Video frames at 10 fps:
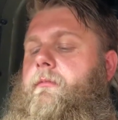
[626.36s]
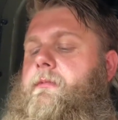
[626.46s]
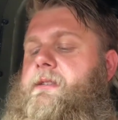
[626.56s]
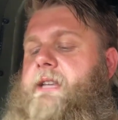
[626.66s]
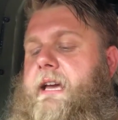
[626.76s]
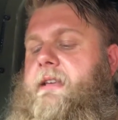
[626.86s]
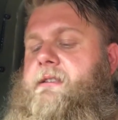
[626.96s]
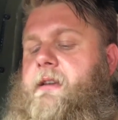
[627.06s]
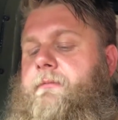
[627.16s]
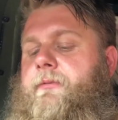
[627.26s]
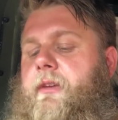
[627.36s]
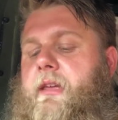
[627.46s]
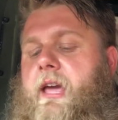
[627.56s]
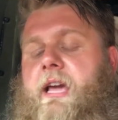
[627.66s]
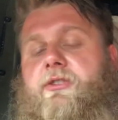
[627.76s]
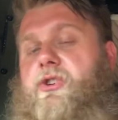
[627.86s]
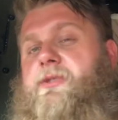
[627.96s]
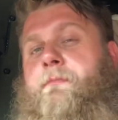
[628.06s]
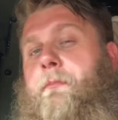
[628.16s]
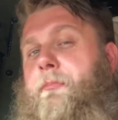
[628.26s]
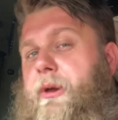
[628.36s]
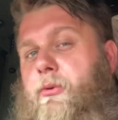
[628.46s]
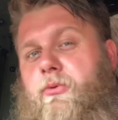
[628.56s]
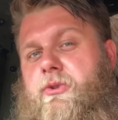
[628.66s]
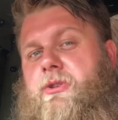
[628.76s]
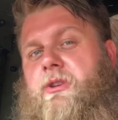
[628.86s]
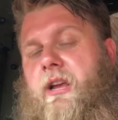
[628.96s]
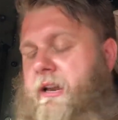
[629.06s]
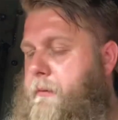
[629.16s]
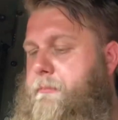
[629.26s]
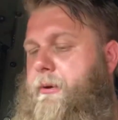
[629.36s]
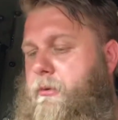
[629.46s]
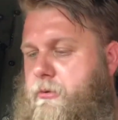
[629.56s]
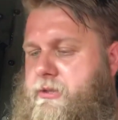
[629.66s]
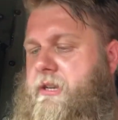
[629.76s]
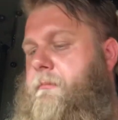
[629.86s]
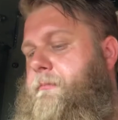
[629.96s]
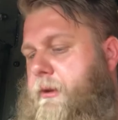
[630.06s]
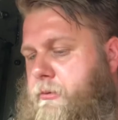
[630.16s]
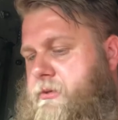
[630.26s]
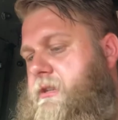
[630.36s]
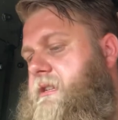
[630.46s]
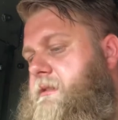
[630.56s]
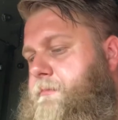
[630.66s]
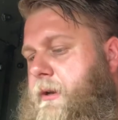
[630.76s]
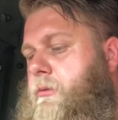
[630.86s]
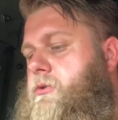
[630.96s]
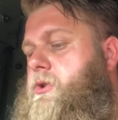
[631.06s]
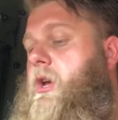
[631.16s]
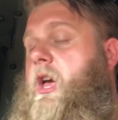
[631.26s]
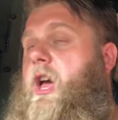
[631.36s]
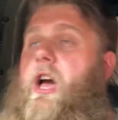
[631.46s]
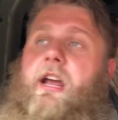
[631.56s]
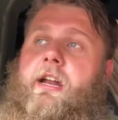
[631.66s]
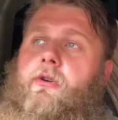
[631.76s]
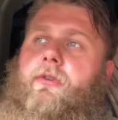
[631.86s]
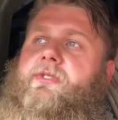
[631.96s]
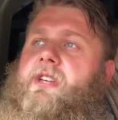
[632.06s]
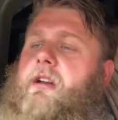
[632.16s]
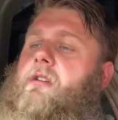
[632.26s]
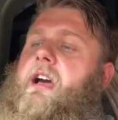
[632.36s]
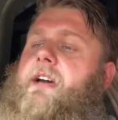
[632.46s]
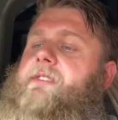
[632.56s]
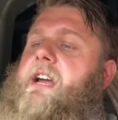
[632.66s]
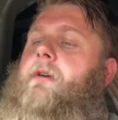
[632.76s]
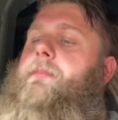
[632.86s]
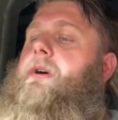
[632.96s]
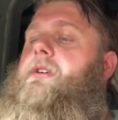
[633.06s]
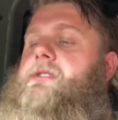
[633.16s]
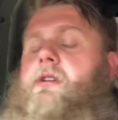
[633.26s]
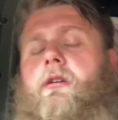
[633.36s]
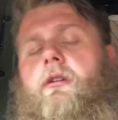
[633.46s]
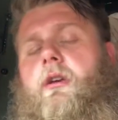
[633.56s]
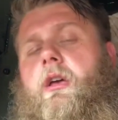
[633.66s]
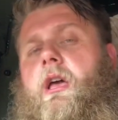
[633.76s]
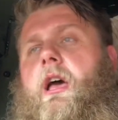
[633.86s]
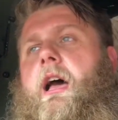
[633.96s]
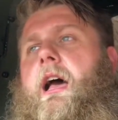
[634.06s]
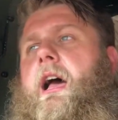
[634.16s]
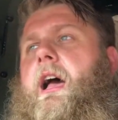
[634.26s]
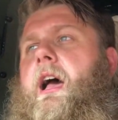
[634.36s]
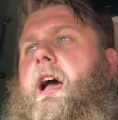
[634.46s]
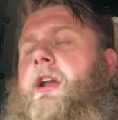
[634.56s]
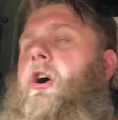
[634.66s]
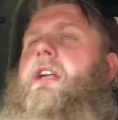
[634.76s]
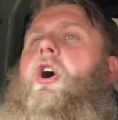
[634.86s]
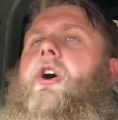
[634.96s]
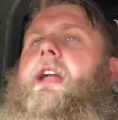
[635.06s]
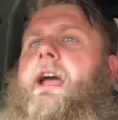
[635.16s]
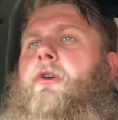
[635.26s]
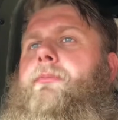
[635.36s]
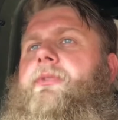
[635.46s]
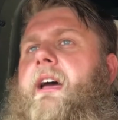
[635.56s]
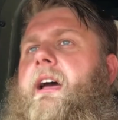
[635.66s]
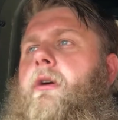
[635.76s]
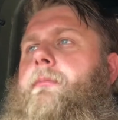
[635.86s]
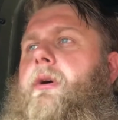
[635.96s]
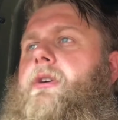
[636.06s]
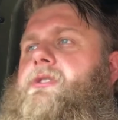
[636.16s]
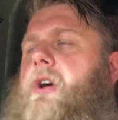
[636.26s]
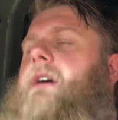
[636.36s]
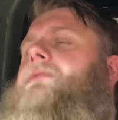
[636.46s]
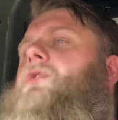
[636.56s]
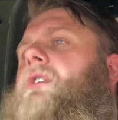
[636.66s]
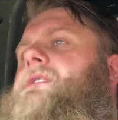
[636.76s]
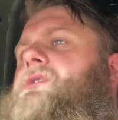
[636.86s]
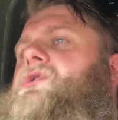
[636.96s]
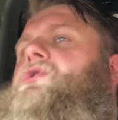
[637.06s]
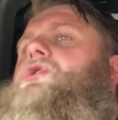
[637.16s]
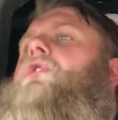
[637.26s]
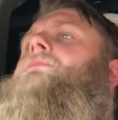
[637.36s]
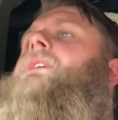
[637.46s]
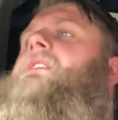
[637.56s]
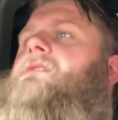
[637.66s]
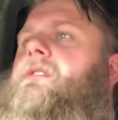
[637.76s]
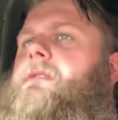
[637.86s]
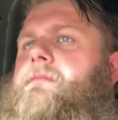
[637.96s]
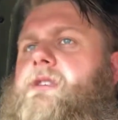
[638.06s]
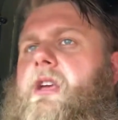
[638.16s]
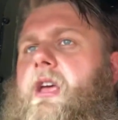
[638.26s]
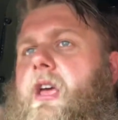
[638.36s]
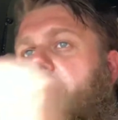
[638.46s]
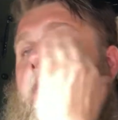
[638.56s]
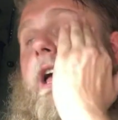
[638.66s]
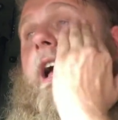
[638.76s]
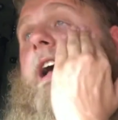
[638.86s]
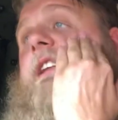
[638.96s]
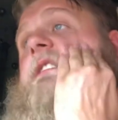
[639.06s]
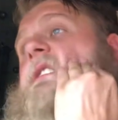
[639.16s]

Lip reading: saying something, it just builds and it builds and it builds and it builds, and then all of a sudden I have an outburst. And I can't help that outburst. I have tried so many times, and